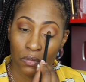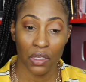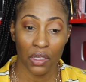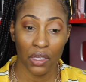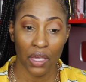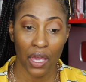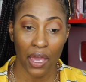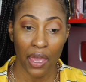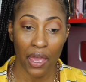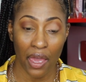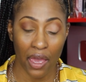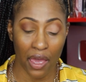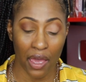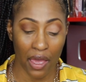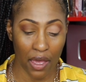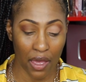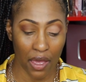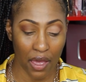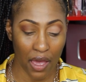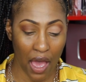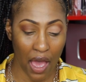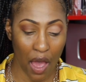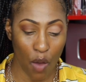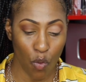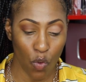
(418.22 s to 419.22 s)

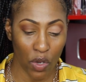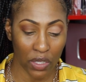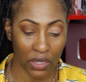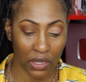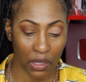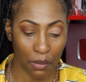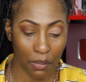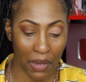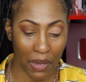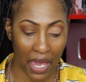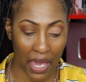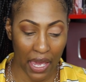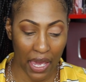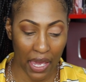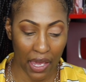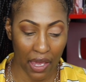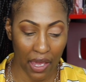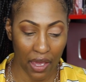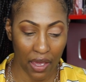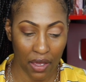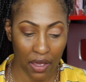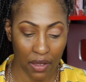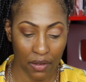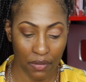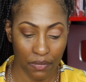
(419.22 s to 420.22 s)
Yeah, I want The
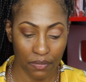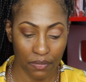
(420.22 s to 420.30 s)
Bay.